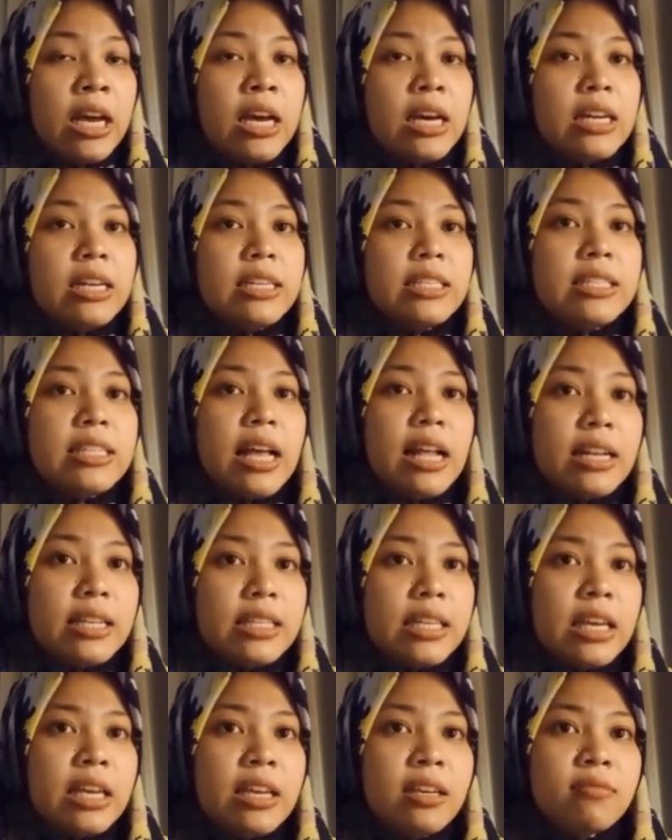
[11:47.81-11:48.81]

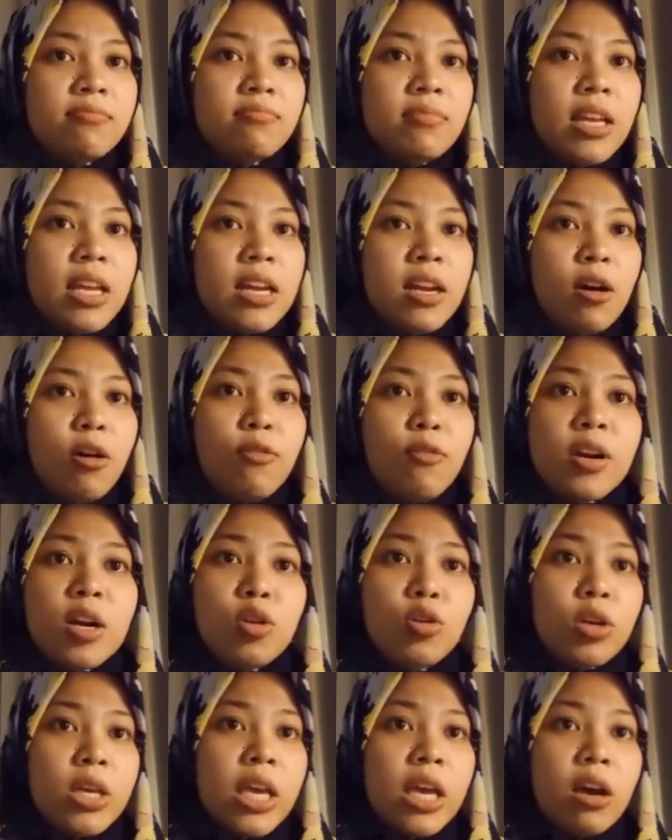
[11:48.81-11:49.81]
resulting in the
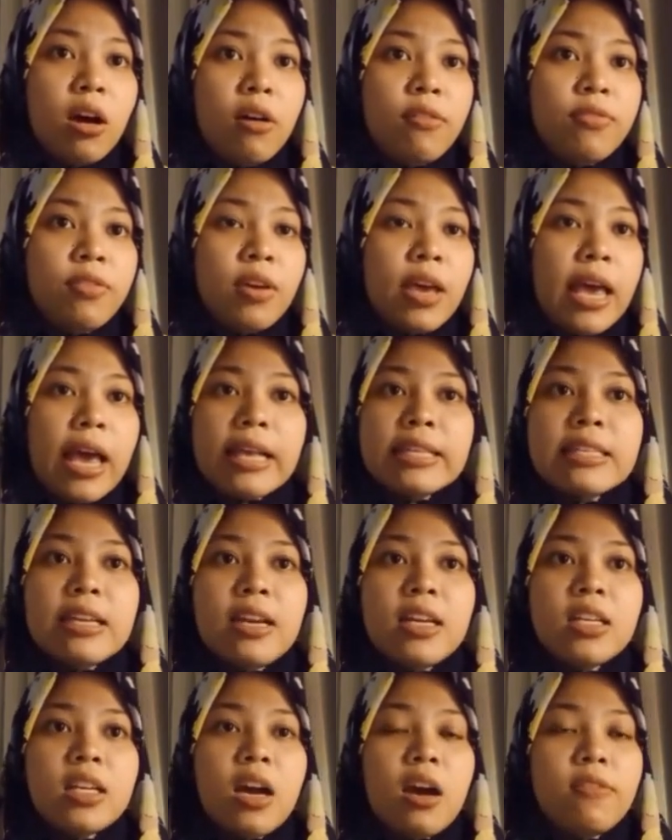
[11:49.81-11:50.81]
overlooking of
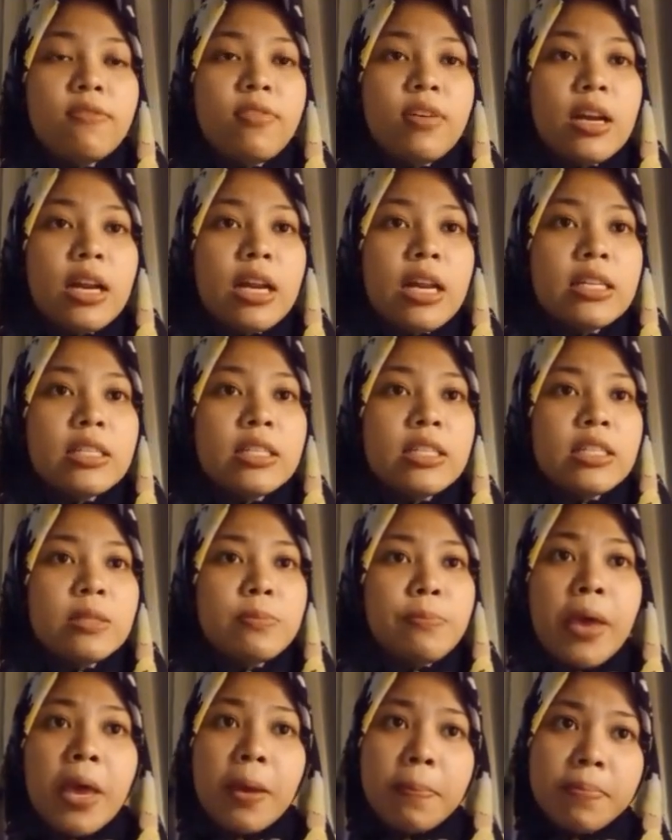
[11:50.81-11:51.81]
excellent conference
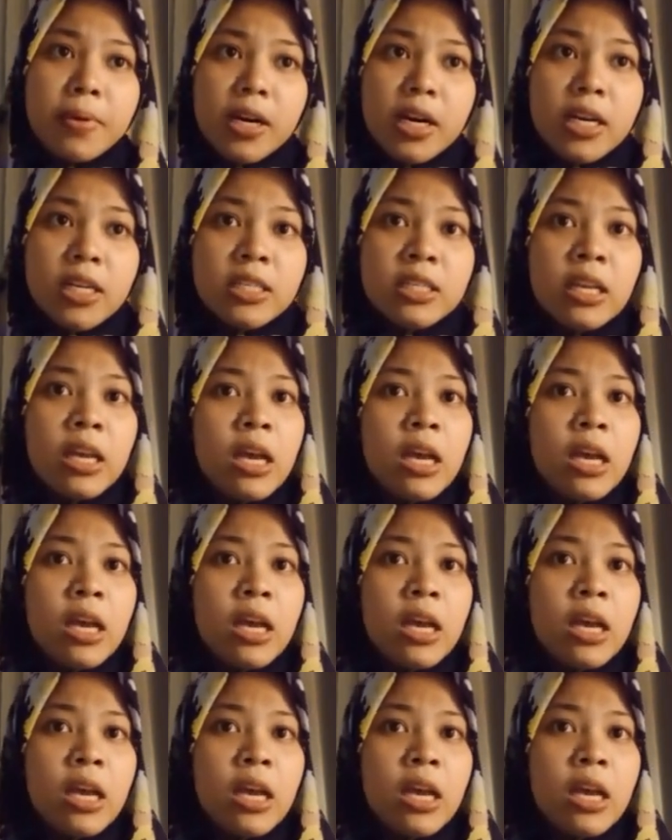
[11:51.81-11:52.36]
papers,